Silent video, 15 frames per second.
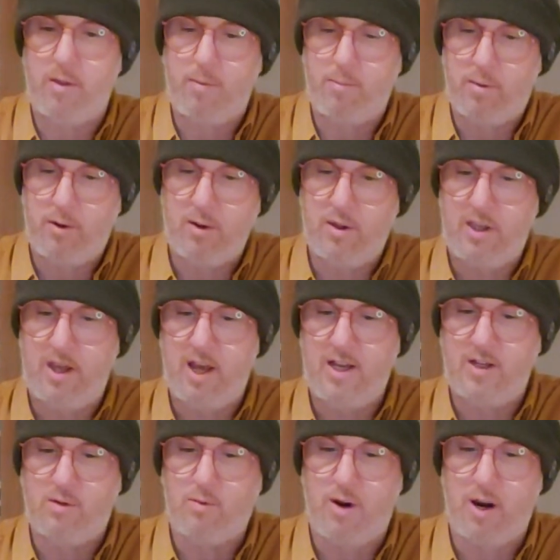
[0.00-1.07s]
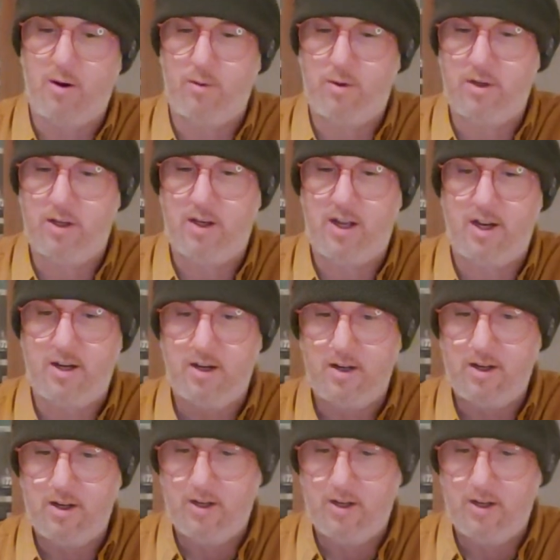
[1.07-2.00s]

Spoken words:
then pulled the end round, and then